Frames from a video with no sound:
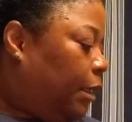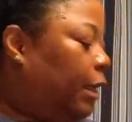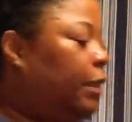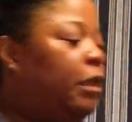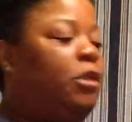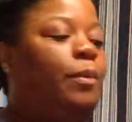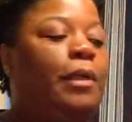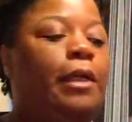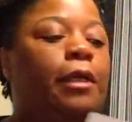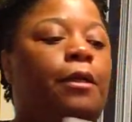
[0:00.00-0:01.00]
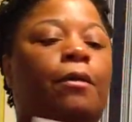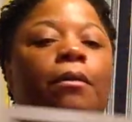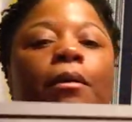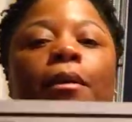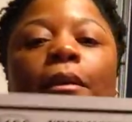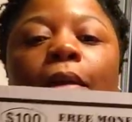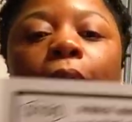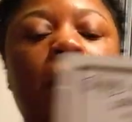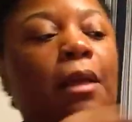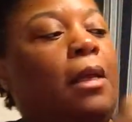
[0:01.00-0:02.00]
And this one here,
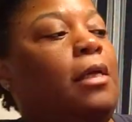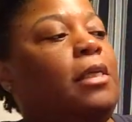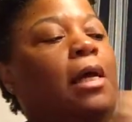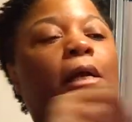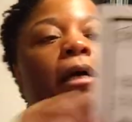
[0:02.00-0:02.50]
it's got